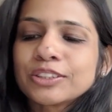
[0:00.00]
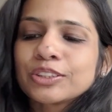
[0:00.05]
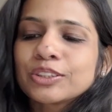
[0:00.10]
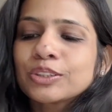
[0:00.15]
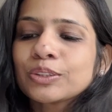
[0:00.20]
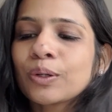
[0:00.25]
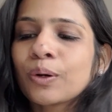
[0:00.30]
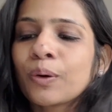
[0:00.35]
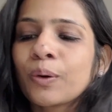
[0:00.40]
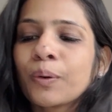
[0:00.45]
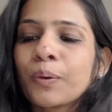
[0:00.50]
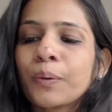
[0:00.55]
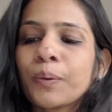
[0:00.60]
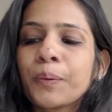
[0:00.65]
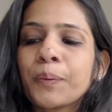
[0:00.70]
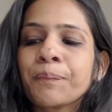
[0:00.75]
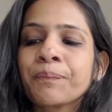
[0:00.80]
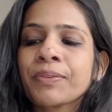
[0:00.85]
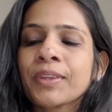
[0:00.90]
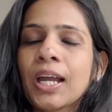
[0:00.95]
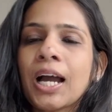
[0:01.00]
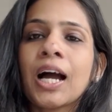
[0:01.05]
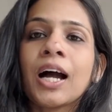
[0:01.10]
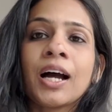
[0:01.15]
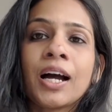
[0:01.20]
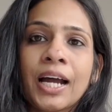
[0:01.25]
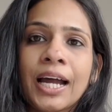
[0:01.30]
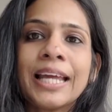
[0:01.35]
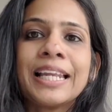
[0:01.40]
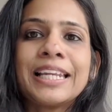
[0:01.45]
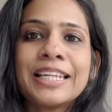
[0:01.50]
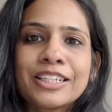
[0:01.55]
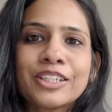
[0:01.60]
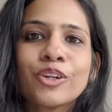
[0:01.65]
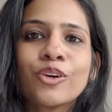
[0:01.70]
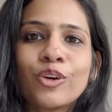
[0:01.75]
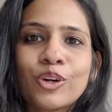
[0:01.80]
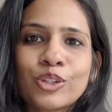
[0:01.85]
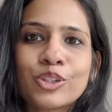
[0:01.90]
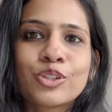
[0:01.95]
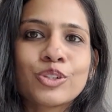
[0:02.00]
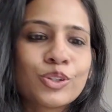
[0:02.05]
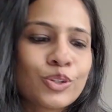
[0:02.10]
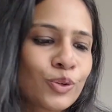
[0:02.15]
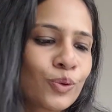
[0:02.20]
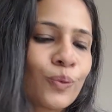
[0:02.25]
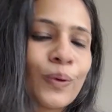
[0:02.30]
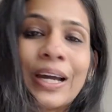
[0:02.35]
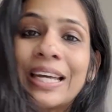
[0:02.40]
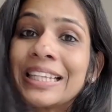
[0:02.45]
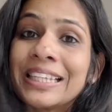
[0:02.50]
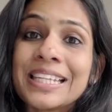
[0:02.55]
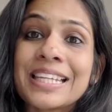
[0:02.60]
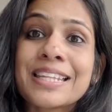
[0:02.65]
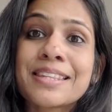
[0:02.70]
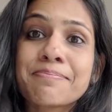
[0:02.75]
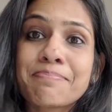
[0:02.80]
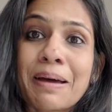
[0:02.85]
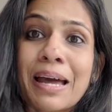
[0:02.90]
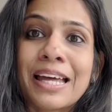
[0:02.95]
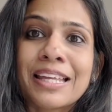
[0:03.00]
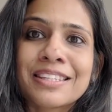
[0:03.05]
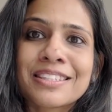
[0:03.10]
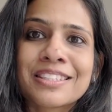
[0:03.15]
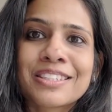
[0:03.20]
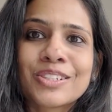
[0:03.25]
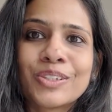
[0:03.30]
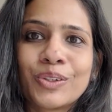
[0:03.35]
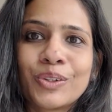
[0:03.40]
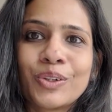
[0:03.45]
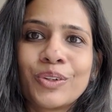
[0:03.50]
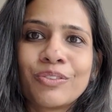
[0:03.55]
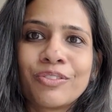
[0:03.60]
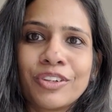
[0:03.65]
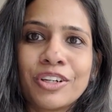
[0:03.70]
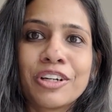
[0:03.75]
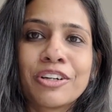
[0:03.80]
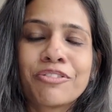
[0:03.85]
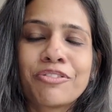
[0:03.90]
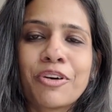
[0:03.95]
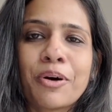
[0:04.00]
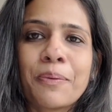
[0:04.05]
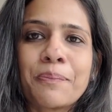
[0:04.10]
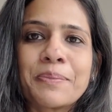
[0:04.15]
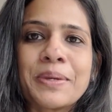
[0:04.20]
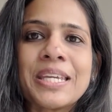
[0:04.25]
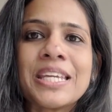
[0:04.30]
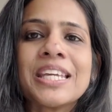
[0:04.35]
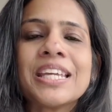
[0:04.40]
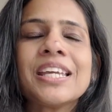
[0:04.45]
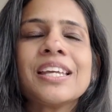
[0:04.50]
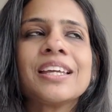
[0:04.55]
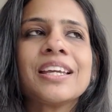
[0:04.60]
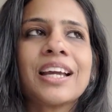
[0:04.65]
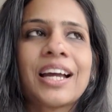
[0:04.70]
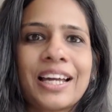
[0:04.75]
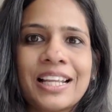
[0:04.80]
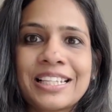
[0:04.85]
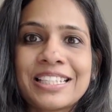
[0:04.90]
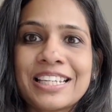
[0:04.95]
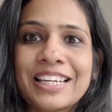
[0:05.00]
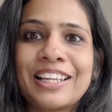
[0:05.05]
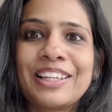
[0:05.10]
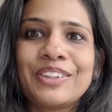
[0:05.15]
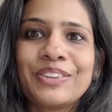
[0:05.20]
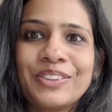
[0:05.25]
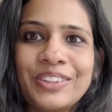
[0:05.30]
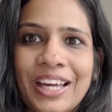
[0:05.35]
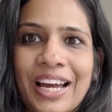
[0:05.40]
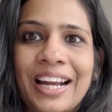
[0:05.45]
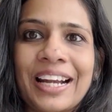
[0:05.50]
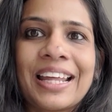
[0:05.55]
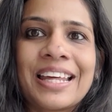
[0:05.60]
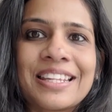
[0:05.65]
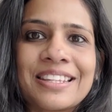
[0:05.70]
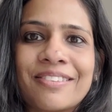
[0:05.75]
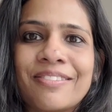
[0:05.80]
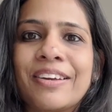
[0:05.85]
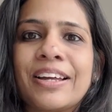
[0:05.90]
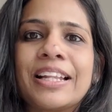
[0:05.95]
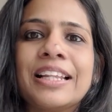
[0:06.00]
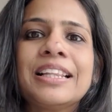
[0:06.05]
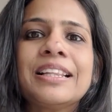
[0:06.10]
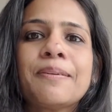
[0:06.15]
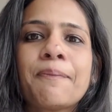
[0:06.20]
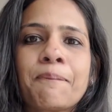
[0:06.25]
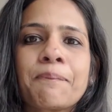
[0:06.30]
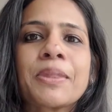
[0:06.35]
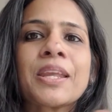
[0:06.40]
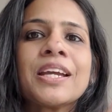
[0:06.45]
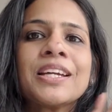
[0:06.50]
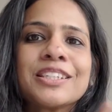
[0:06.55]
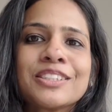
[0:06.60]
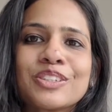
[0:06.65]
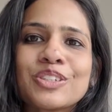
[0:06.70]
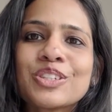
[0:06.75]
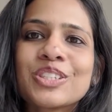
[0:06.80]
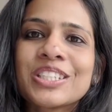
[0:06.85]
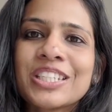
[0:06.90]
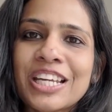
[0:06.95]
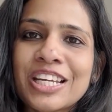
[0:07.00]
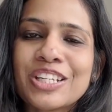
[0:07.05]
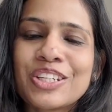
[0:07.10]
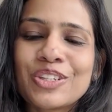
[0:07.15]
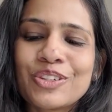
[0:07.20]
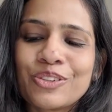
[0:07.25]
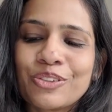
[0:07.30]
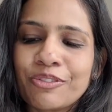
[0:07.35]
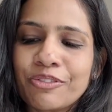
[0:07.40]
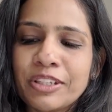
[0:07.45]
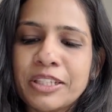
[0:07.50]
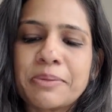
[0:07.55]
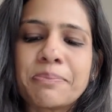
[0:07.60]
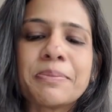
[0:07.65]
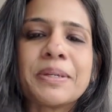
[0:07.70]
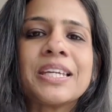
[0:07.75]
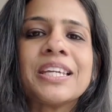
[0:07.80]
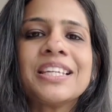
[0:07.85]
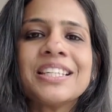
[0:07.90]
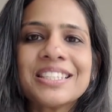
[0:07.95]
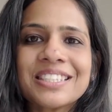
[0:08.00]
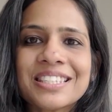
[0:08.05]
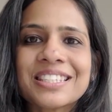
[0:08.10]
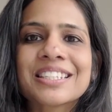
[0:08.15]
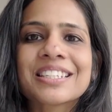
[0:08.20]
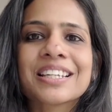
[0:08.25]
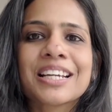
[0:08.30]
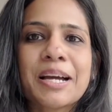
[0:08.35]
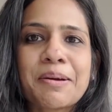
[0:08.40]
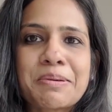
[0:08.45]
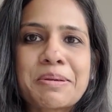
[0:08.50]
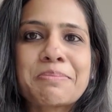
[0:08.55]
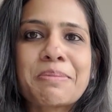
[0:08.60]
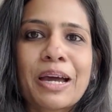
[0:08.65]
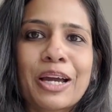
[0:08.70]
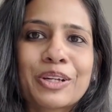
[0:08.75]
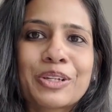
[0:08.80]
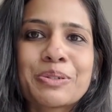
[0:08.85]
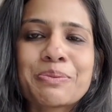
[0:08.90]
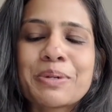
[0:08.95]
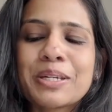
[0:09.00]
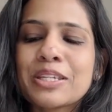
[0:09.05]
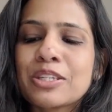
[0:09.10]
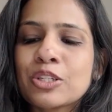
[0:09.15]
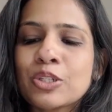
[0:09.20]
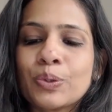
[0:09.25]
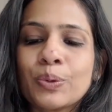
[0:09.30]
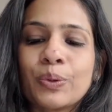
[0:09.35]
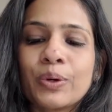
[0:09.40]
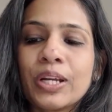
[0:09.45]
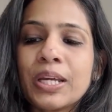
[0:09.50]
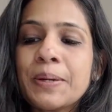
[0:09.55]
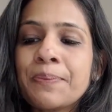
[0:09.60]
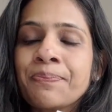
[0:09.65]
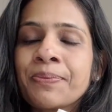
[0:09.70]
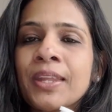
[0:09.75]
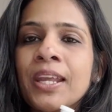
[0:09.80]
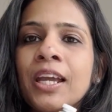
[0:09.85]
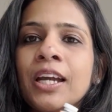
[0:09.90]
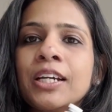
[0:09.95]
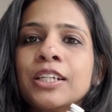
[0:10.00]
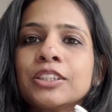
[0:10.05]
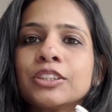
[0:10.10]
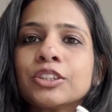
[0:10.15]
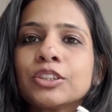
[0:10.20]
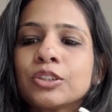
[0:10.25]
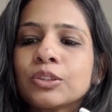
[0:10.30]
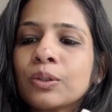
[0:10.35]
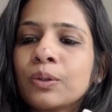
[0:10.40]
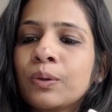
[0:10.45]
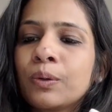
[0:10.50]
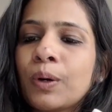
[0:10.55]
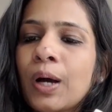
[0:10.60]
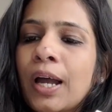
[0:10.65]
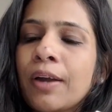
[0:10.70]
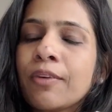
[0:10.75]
So I later got to know why these pans don't work for me. I'll tell you that as well, so stay tuned with me. Just coming back to my story, so I